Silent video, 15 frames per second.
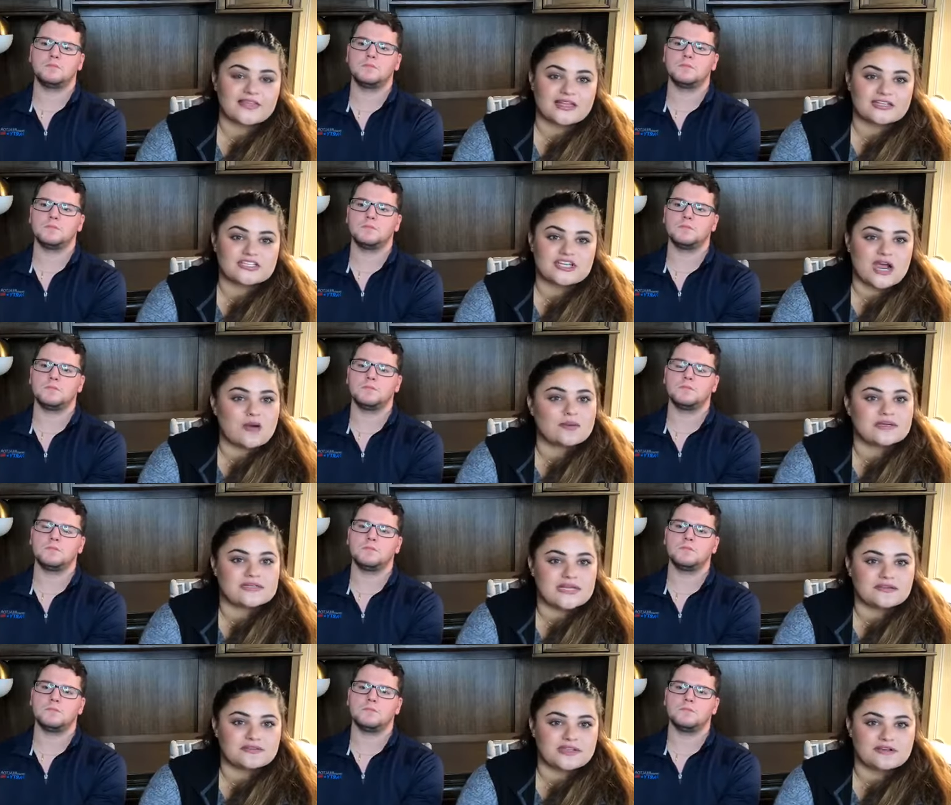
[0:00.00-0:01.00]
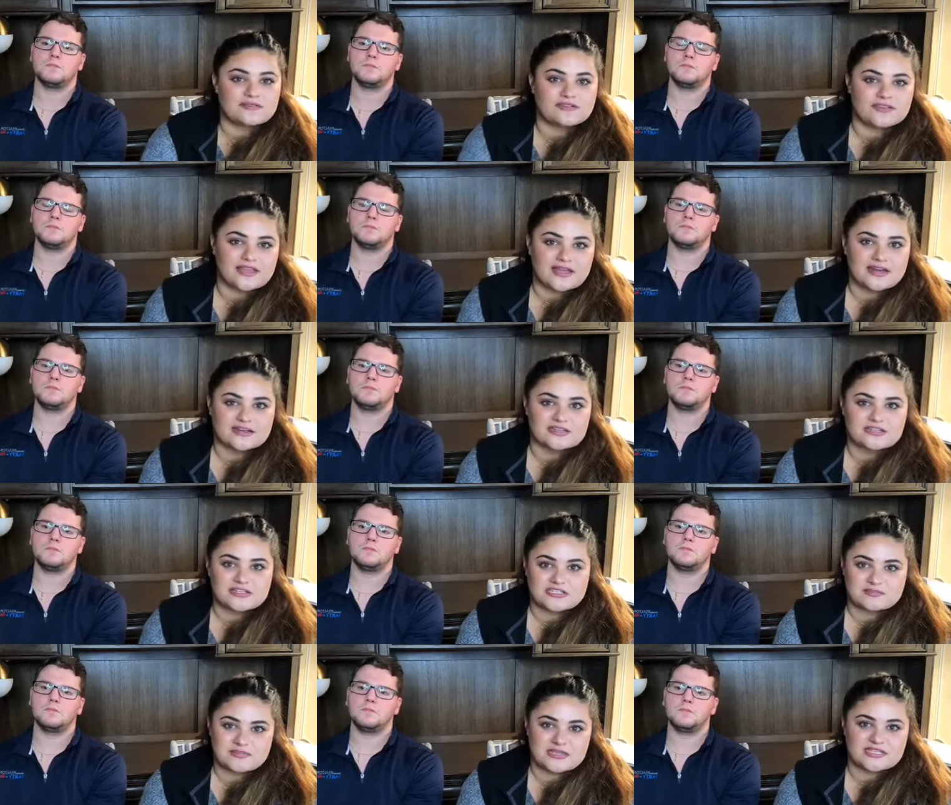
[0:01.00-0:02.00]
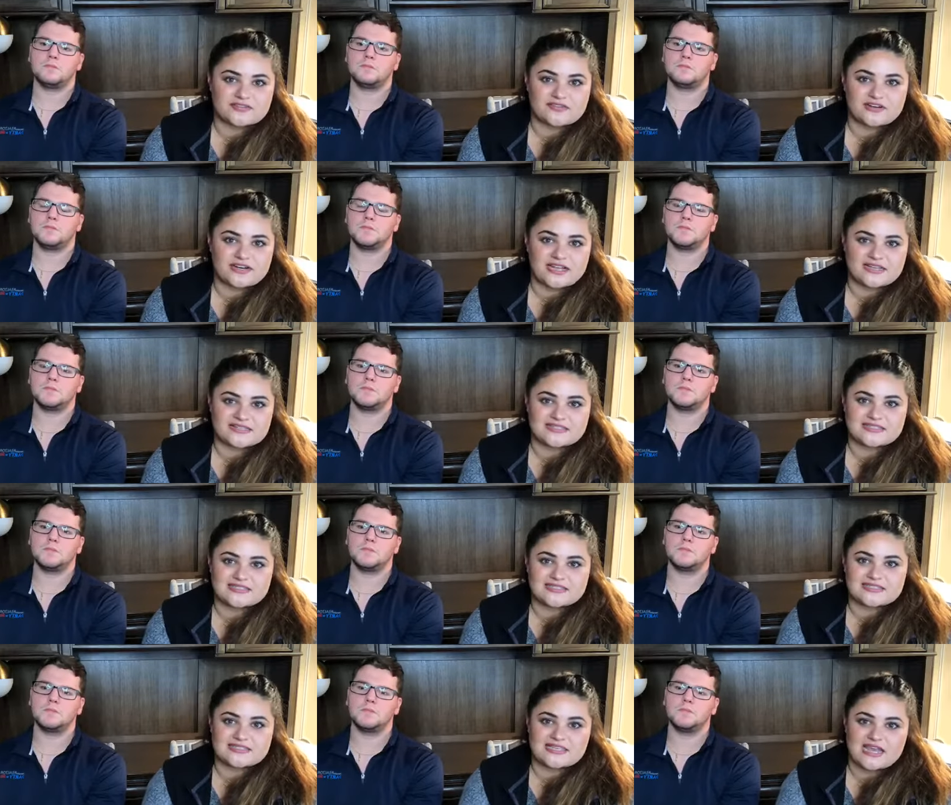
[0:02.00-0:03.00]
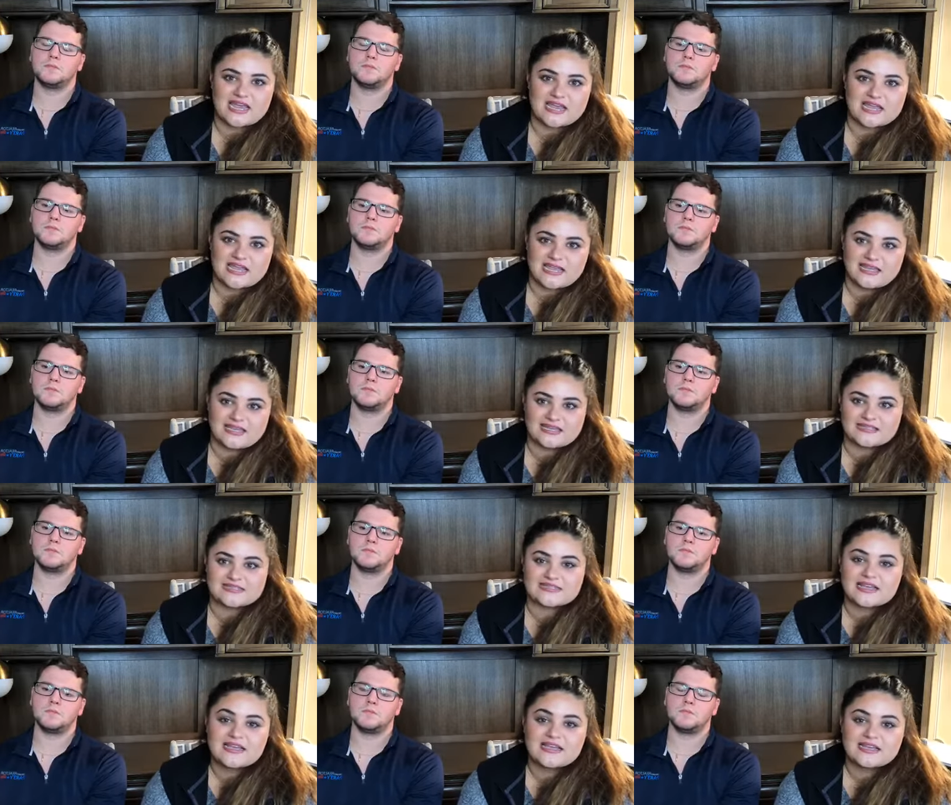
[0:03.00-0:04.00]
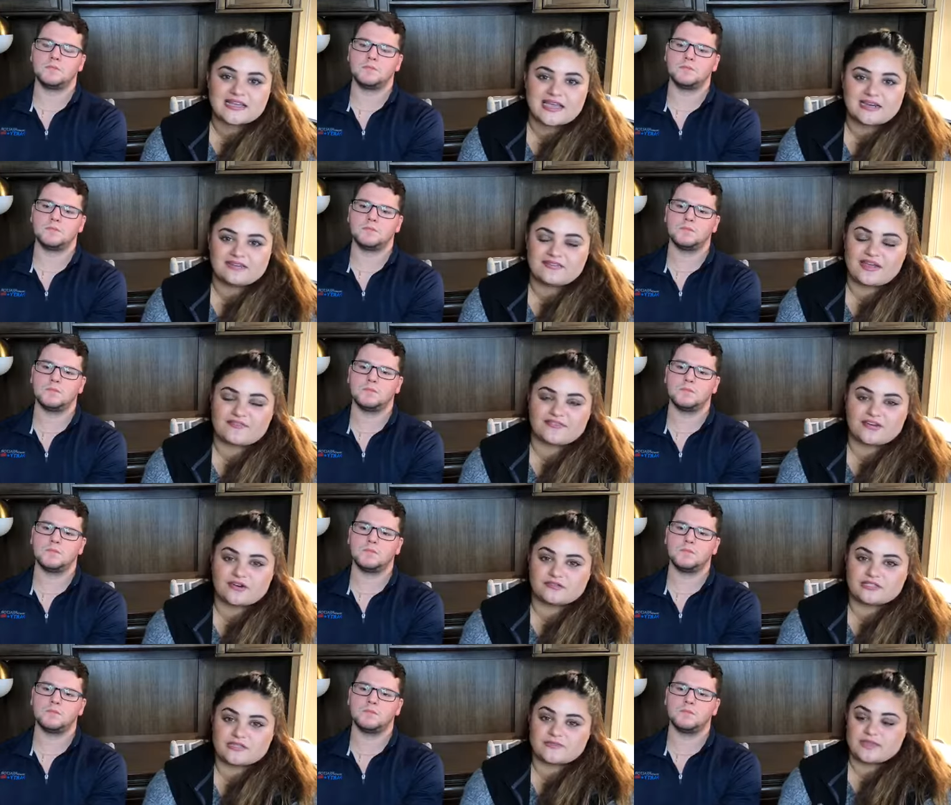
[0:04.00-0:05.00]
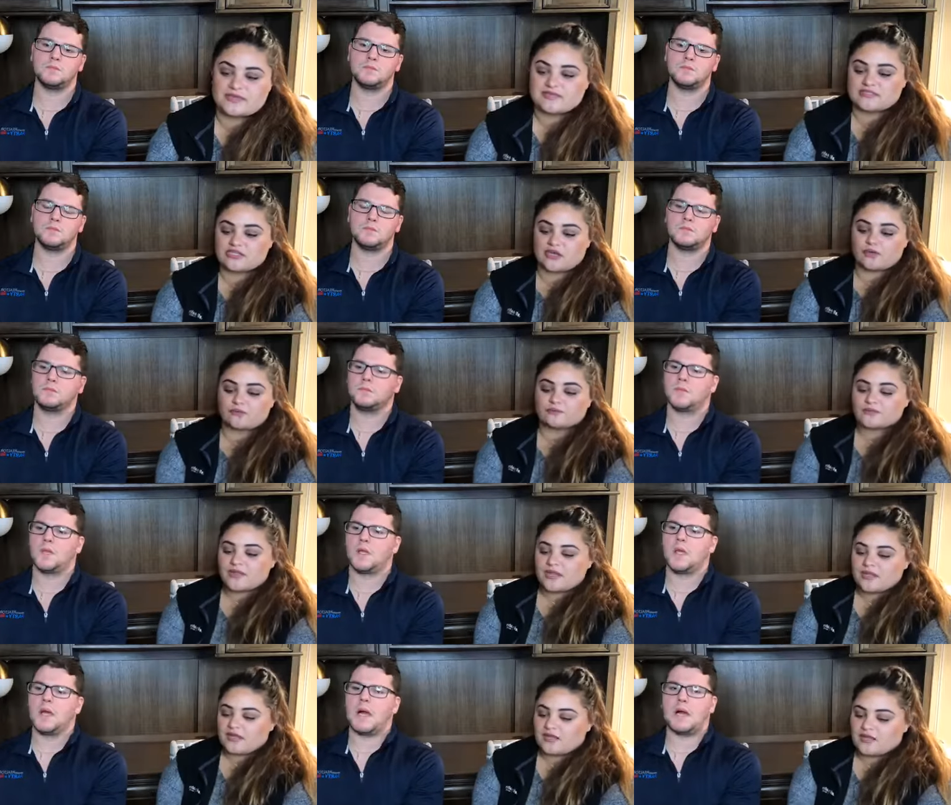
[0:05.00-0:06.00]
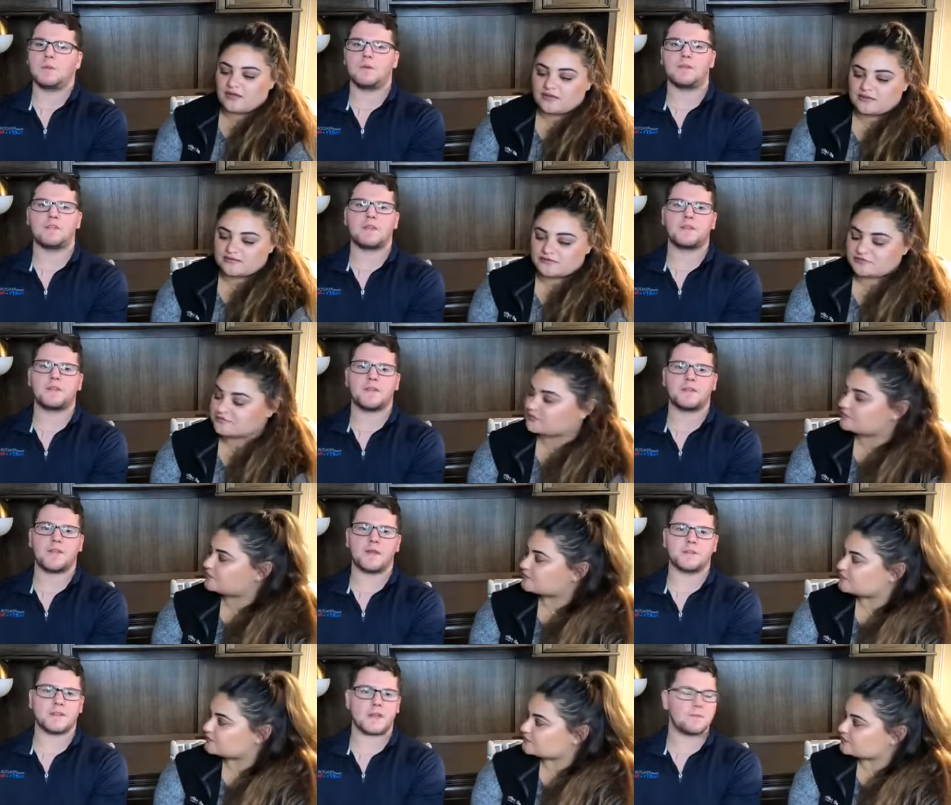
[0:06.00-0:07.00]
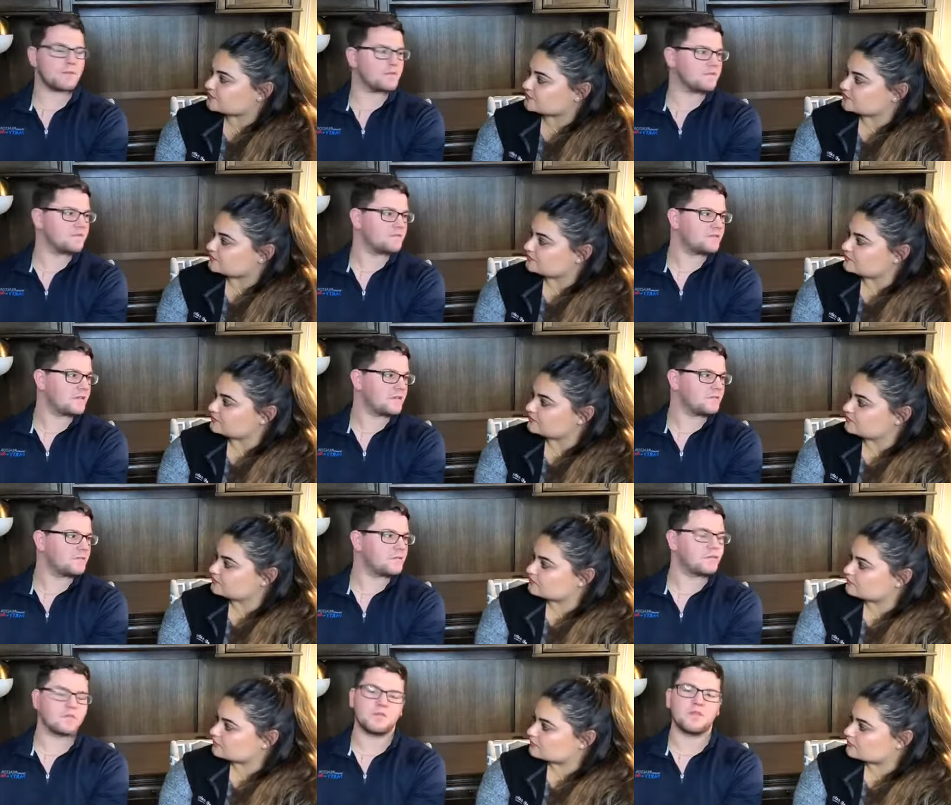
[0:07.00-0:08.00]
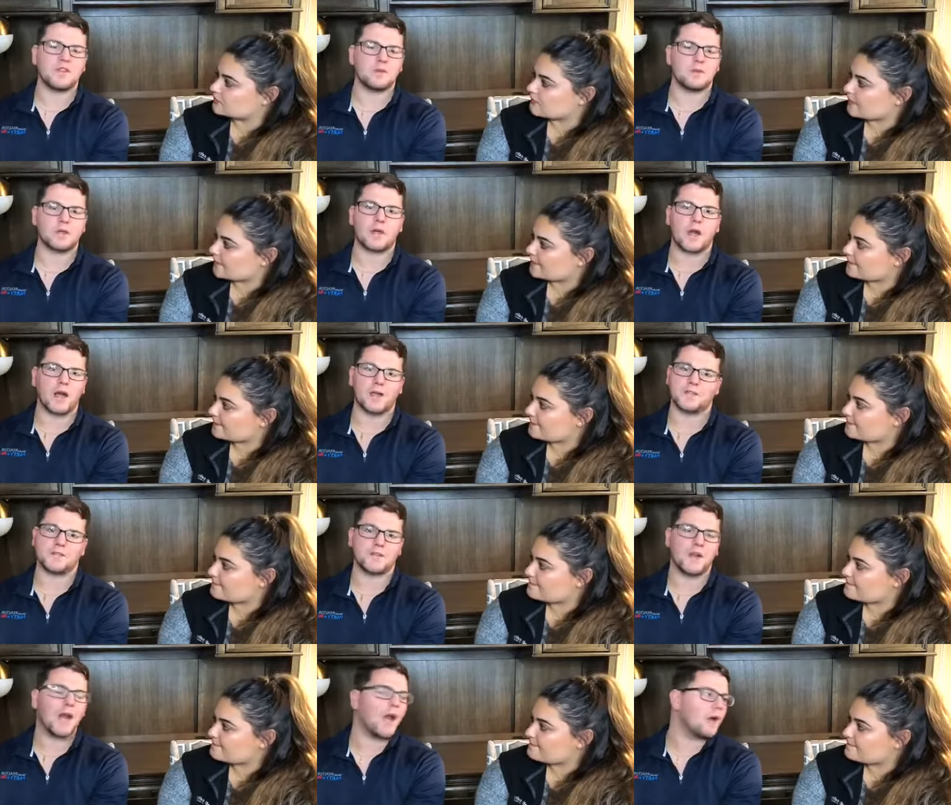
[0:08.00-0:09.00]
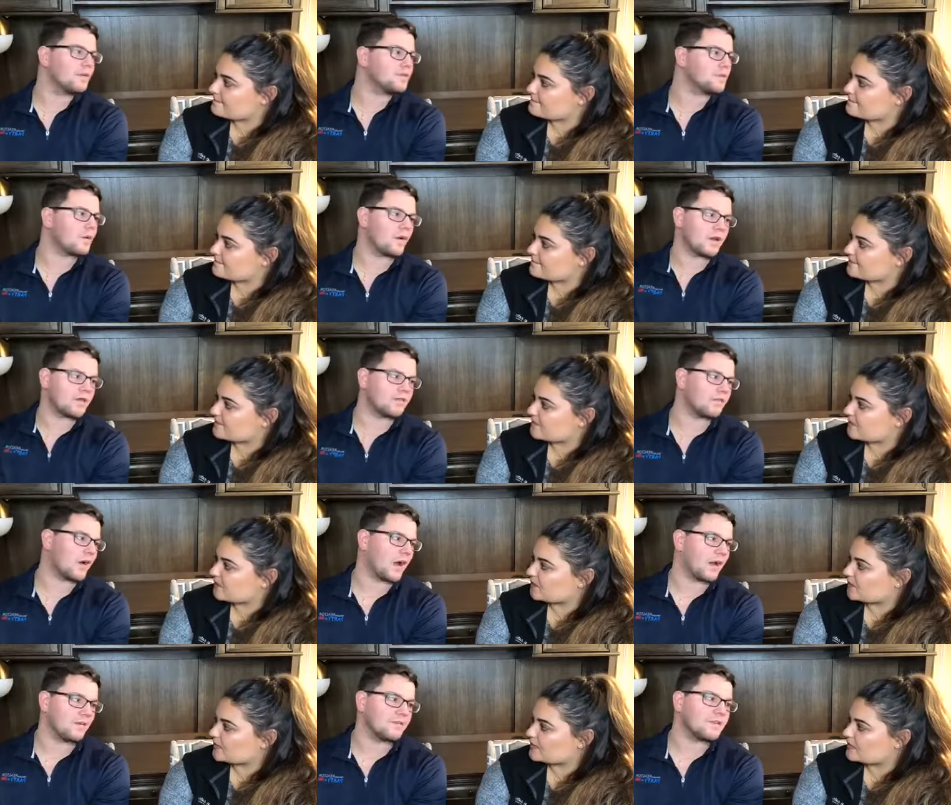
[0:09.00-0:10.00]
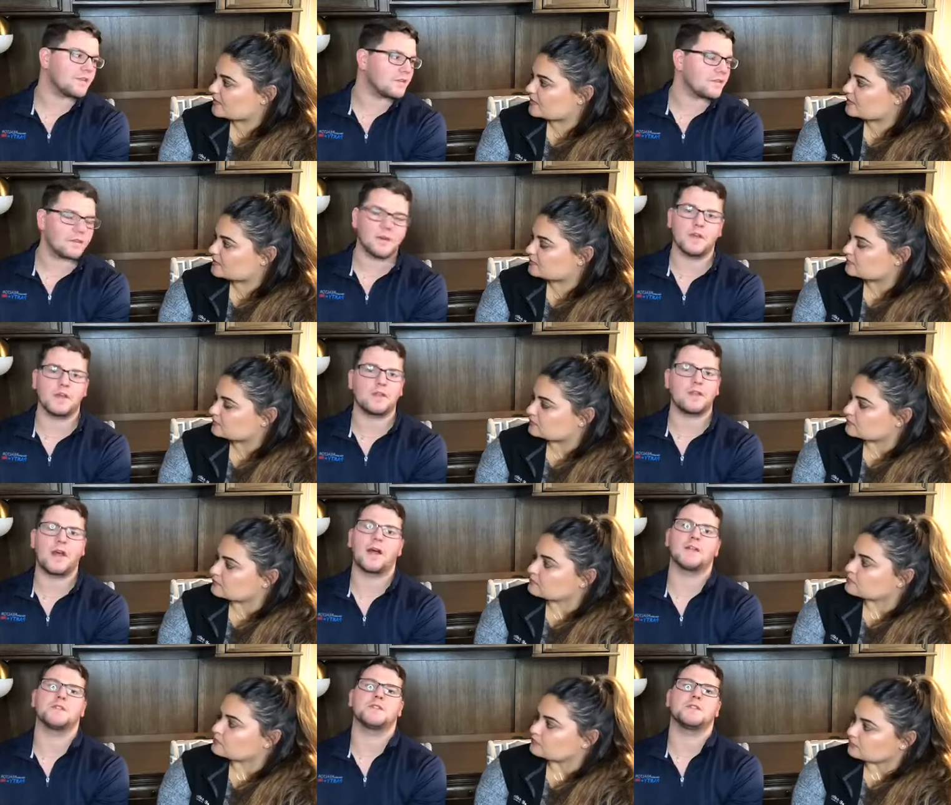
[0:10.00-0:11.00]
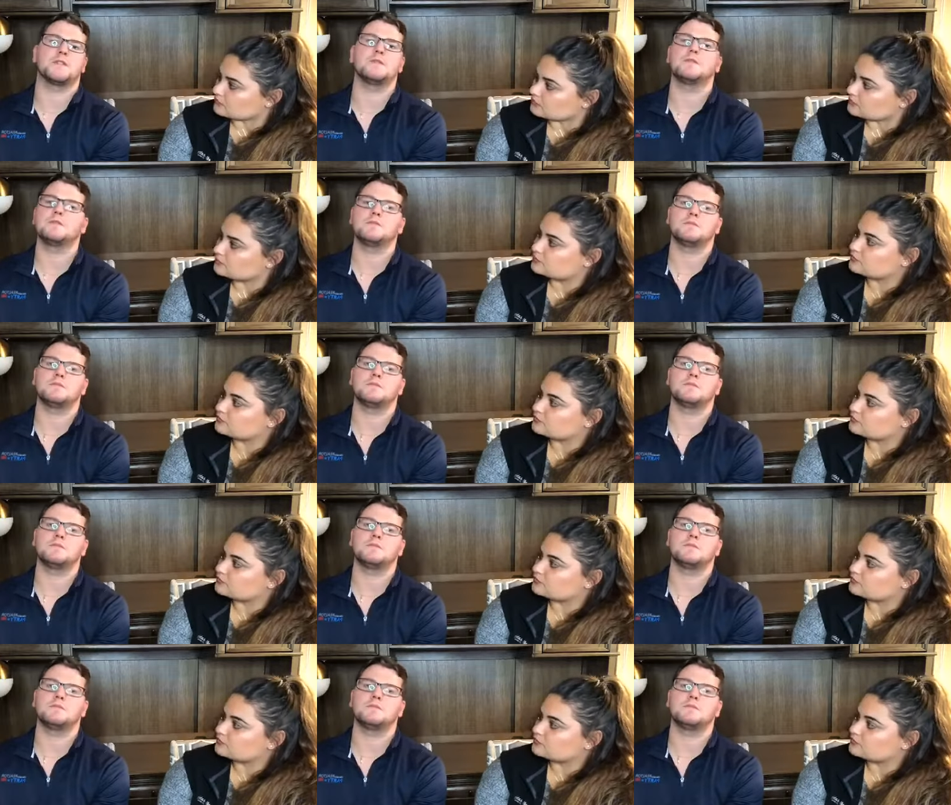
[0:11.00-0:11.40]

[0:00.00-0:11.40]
Speaker 1: that shower down there for that extra space for guests to stay and kind of have their own space. So
Speaker 2: I would think that that type of improvement would cost around 25 to 30,000